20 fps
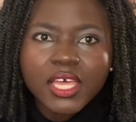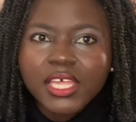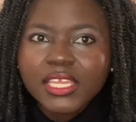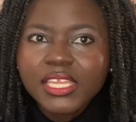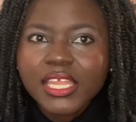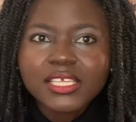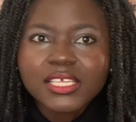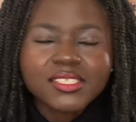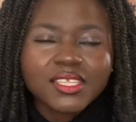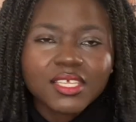
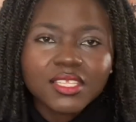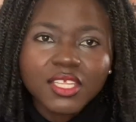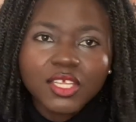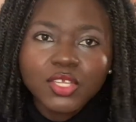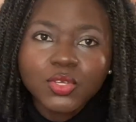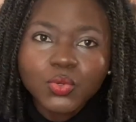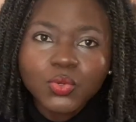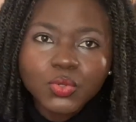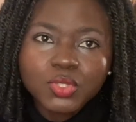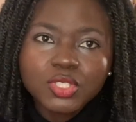Next thing they
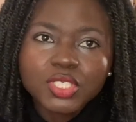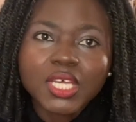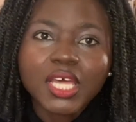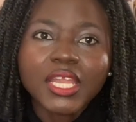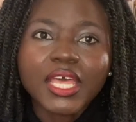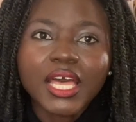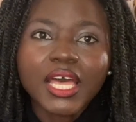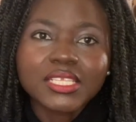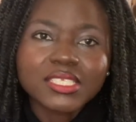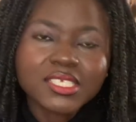know, she had
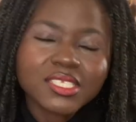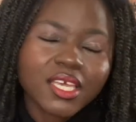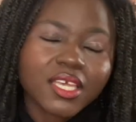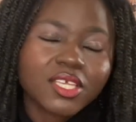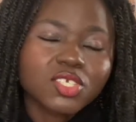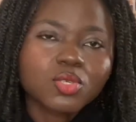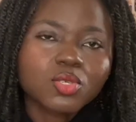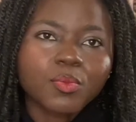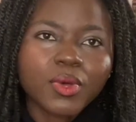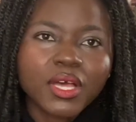a heart attack
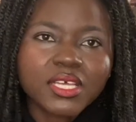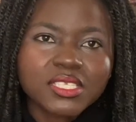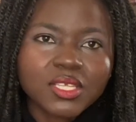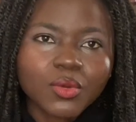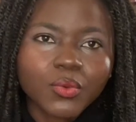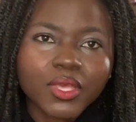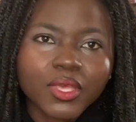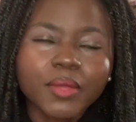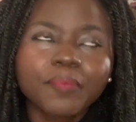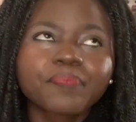and she passed
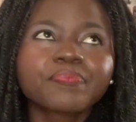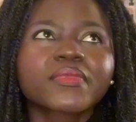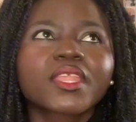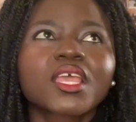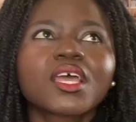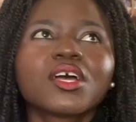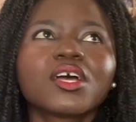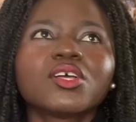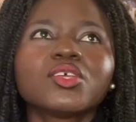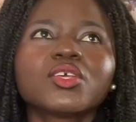away.
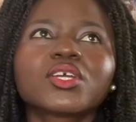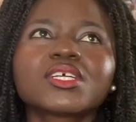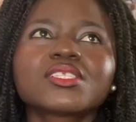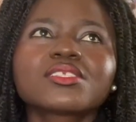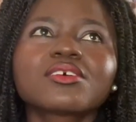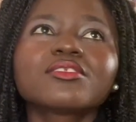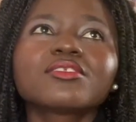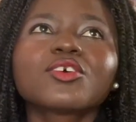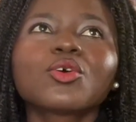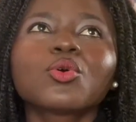You can
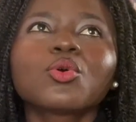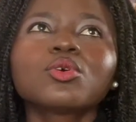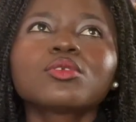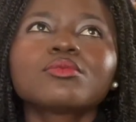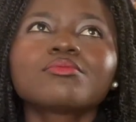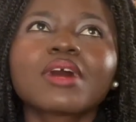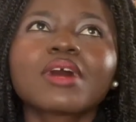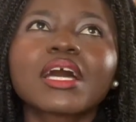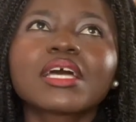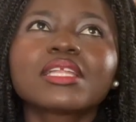tell the old
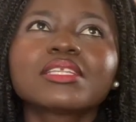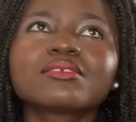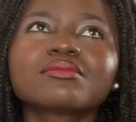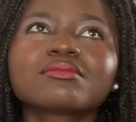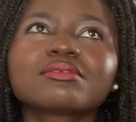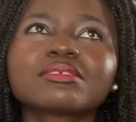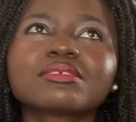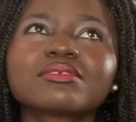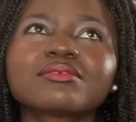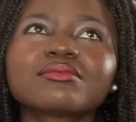man
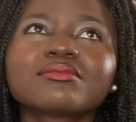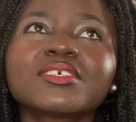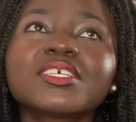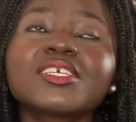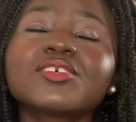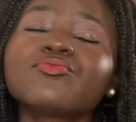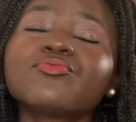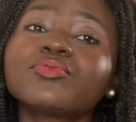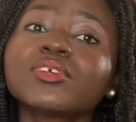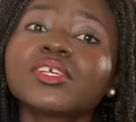
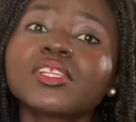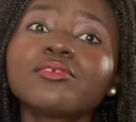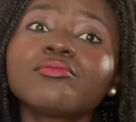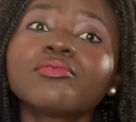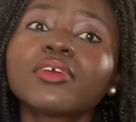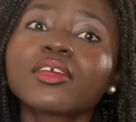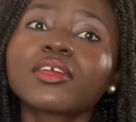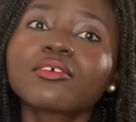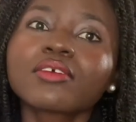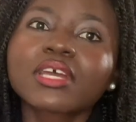he really
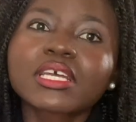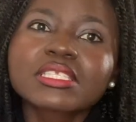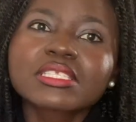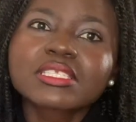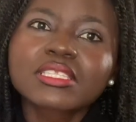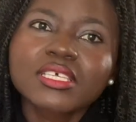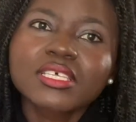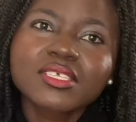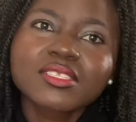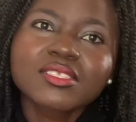regrets
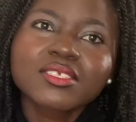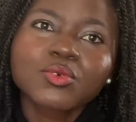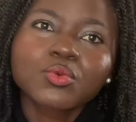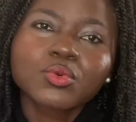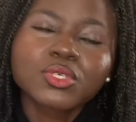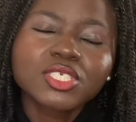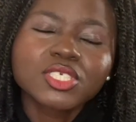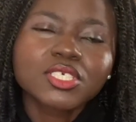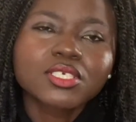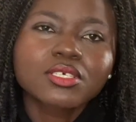this. He
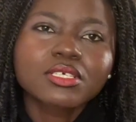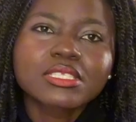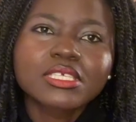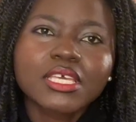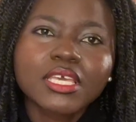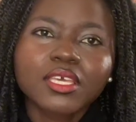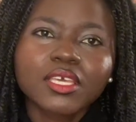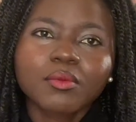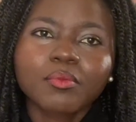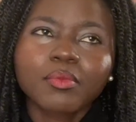wish he could
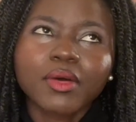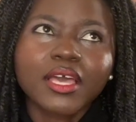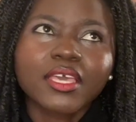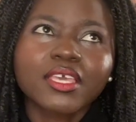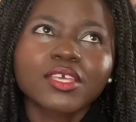take it back.